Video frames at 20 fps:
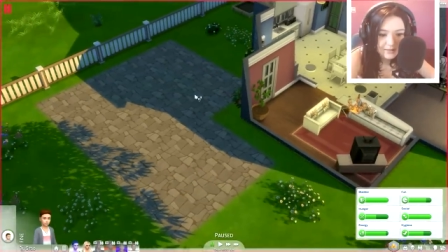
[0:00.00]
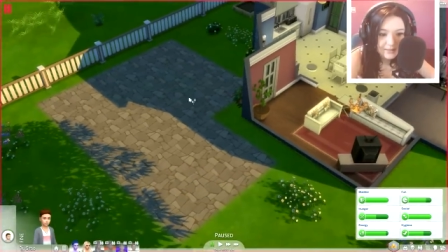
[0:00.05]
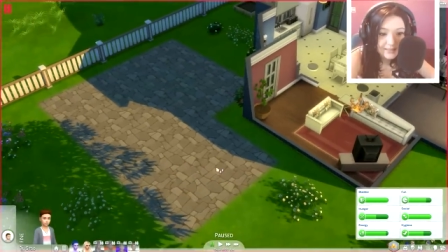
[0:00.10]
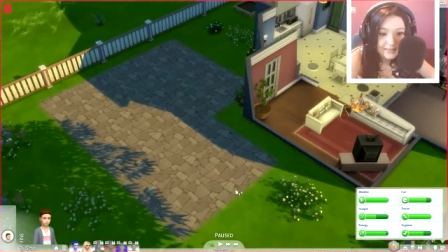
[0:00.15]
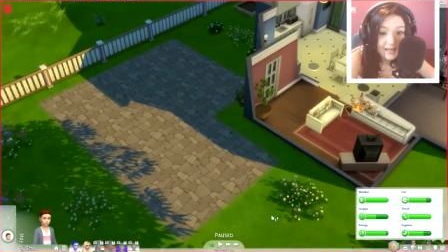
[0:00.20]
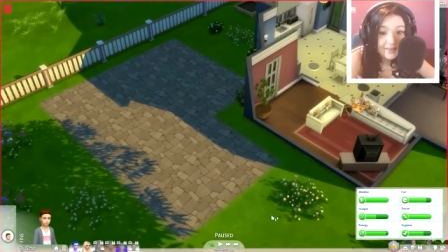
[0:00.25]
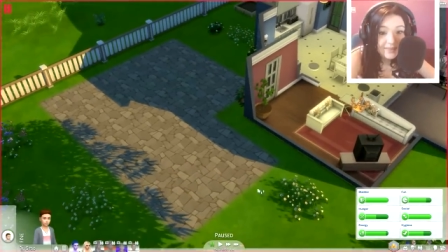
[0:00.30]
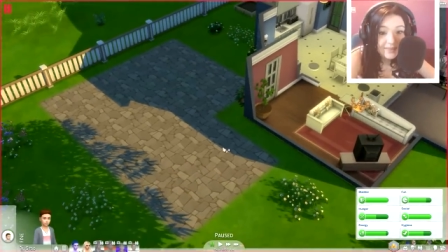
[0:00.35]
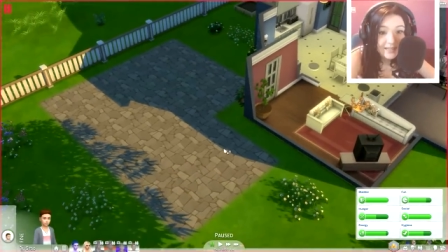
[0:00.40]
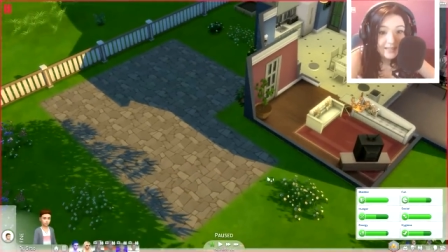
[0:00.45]

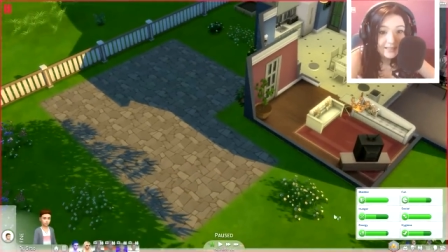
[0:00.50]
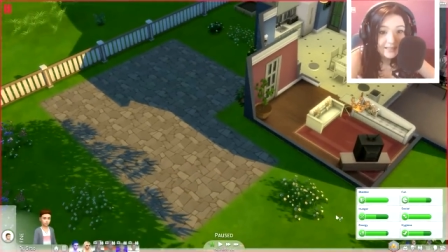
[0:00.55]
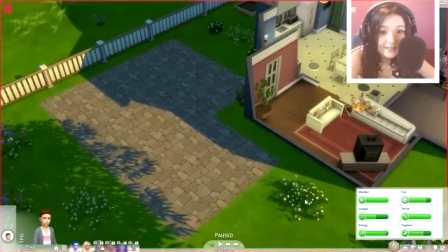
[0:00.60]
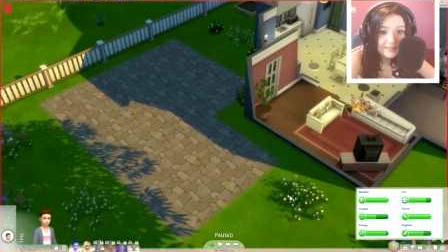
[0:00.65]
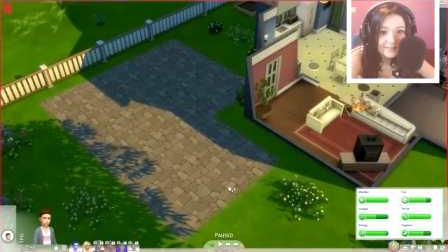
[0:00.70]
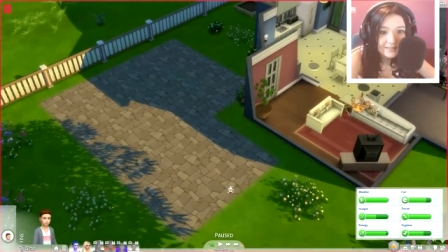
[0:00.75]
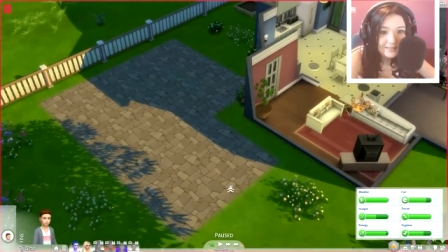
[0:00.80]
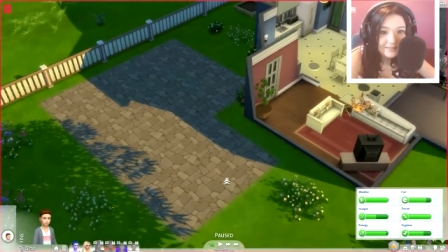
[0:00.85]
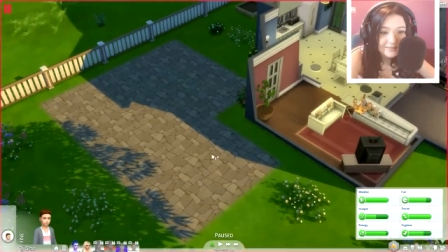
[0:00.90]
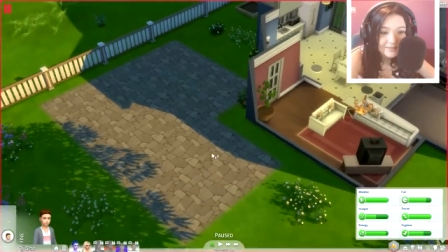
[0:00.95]
nothing,
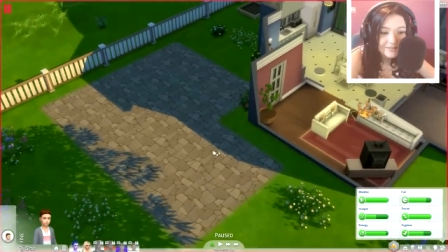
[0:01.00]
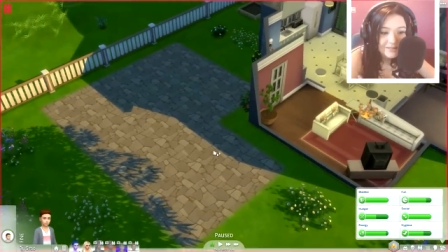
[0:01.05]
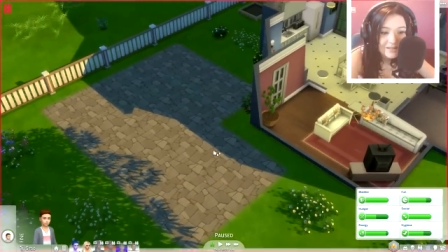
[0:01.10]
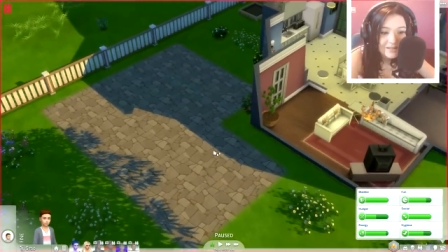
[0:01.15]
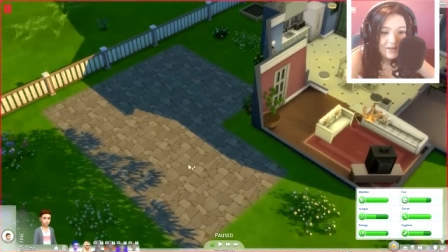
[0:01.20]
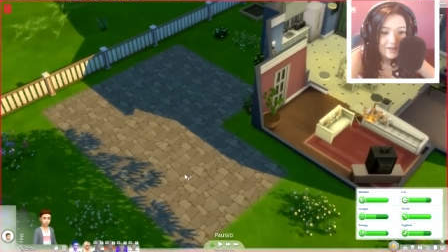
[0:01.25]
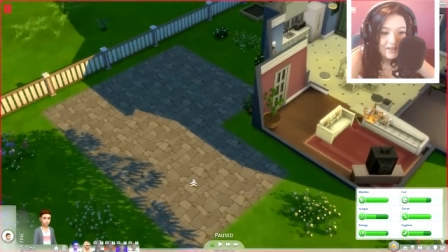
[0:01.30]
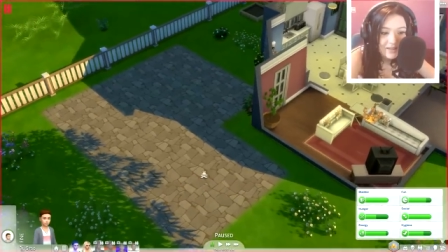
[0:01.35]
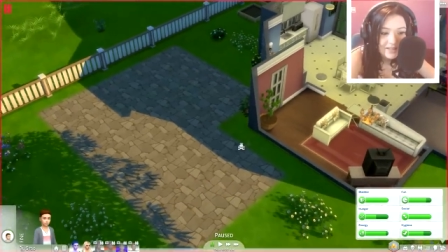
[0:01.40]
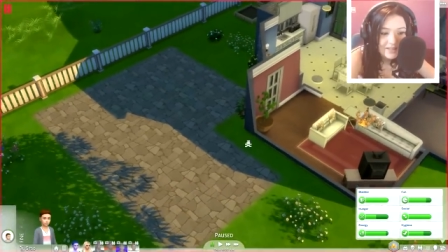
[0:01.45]
so
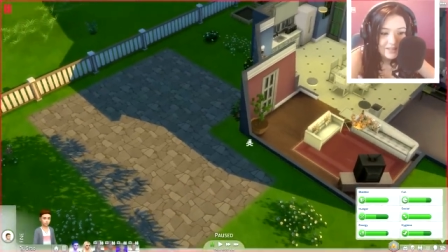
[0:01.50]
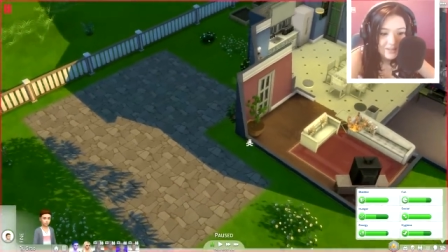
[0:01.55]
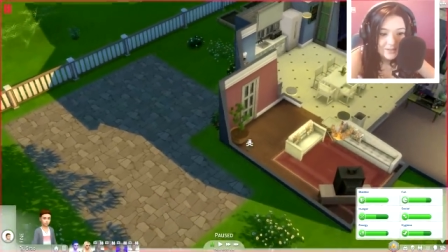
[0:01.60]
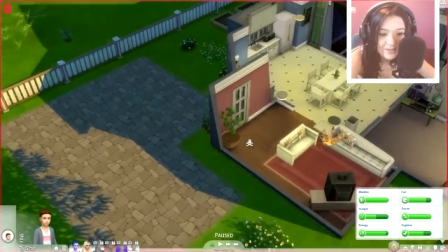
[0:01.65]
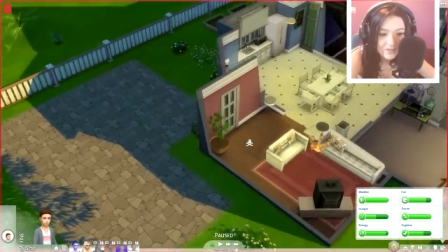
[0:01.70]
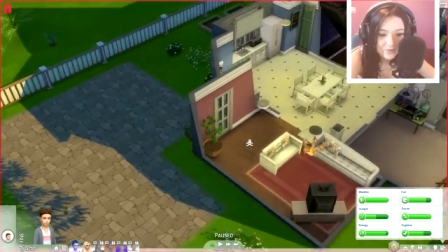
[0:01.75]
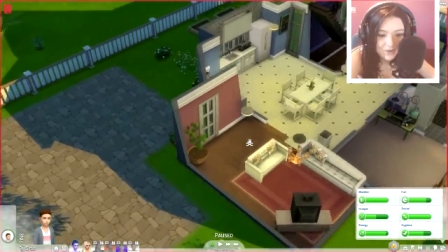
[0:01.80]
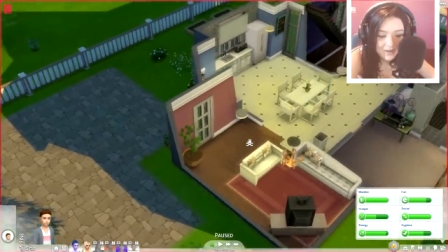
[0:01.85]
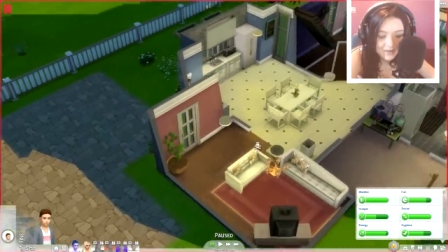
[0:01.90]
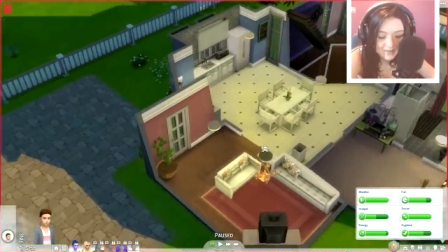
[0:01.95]
that's always
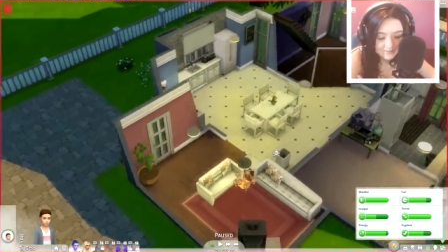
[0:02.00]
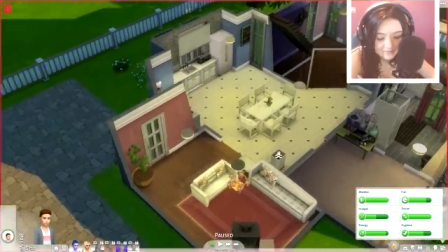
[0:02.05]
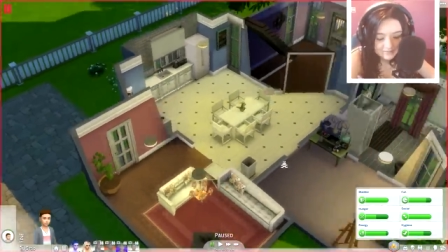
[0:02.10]
fun.